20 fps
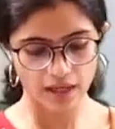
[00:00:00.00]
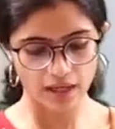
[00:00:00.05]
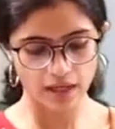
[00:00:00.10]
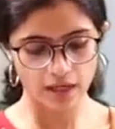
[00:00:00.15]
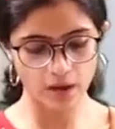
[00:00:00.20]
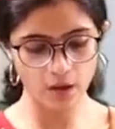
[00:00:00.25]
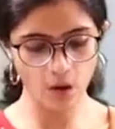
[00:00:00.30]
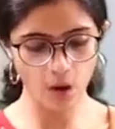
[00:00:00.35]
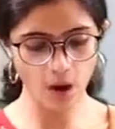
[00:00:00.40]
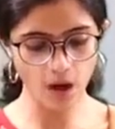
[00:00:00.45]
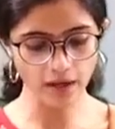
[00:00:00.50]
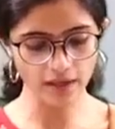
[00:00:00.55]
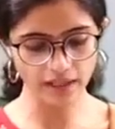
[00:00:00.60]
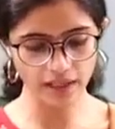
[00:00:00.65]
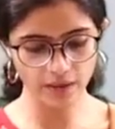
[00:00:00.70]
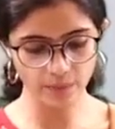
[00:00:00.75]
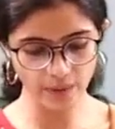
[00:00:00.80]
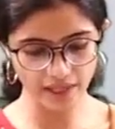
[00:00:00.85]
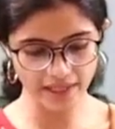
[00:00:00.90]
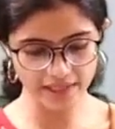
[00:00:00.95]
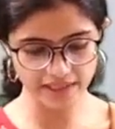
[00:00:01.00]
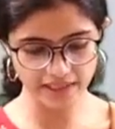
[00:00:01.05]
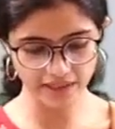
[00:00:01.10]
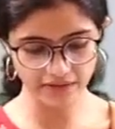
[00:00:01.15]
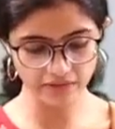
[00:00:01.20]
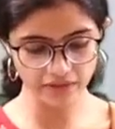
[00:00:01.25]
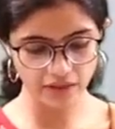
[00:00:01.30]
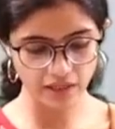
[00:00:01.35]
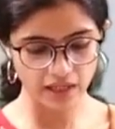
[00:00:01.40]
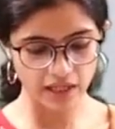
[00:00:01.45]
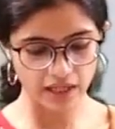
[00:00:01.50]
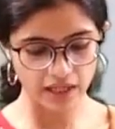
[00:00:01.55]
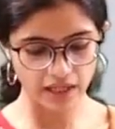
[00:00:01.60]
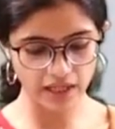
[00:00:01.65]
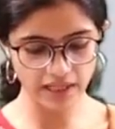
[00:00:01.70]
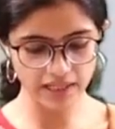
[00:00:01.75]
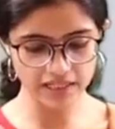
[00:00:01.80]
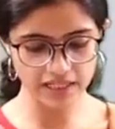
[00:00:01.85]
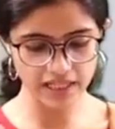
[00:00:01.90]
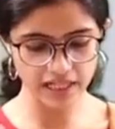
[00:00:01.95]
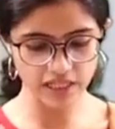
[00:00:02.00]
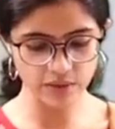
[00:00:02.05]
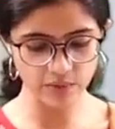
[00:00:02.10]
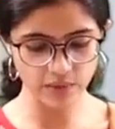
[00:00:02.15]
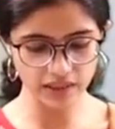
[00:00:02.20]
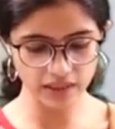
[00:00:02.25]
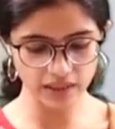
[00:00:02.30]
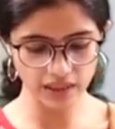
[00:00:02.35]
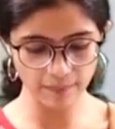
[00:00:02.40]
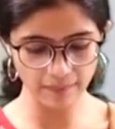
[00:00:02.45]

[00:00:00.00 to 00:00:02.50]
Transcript: Non-invasive, contained within the